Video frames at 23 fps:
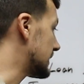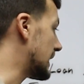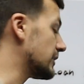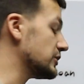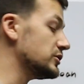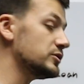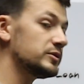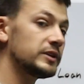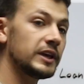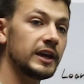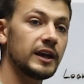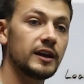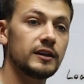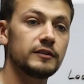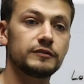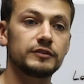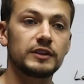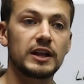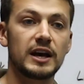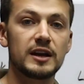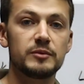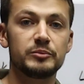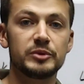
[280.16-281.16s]
Now you can
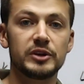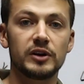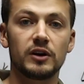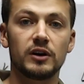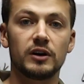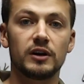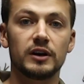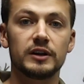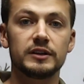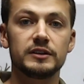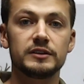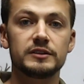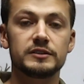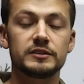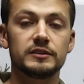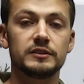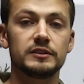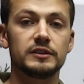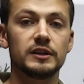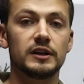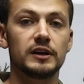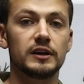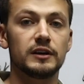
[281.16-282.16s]
fly beyond
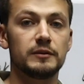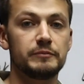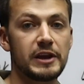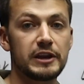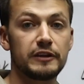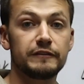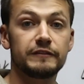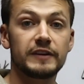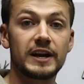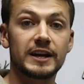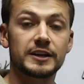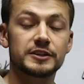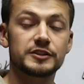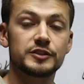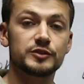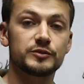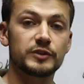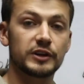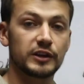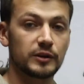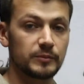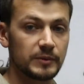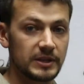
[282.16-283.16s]
the manufacturer's
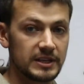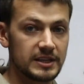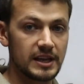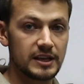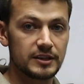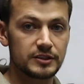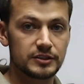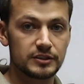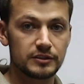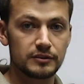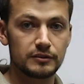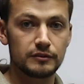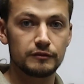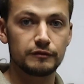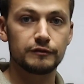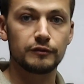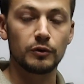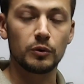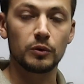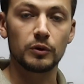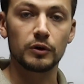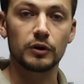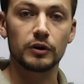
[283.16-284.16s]
recommendation
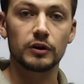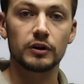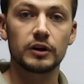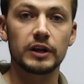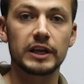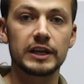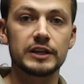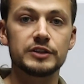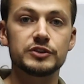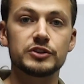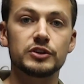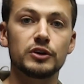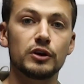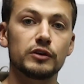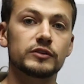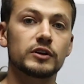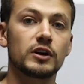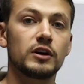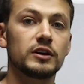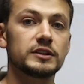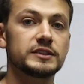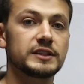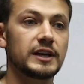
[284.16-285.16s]
for engine
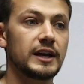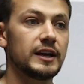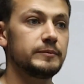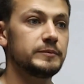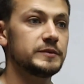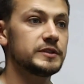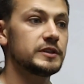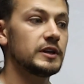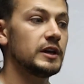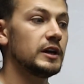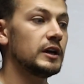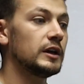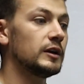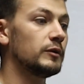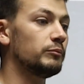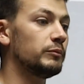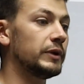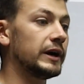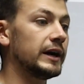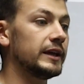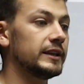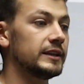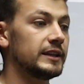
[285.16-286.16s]
overhaul times,
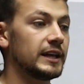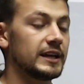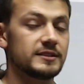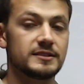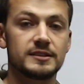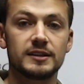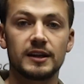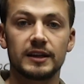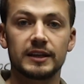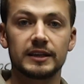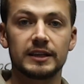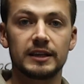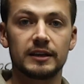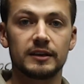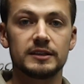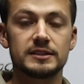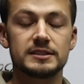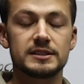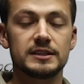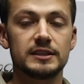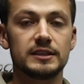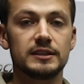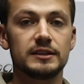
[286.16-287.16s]
but that's not a
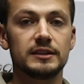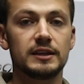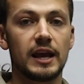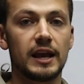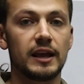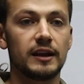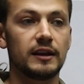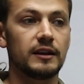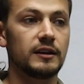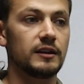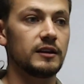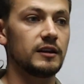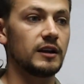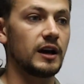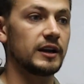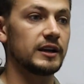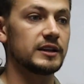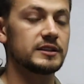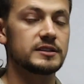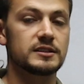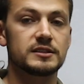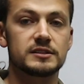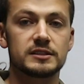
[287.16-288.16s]
guarantee and not
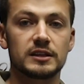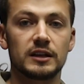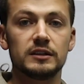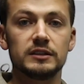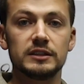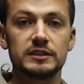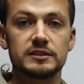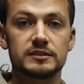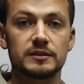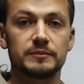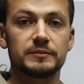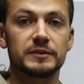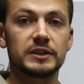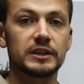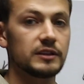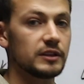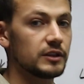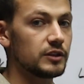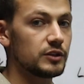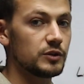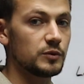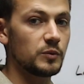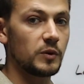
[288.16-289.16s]
necessarily something
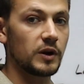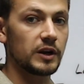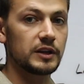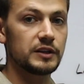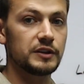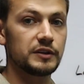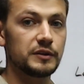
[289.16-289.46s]
that you want to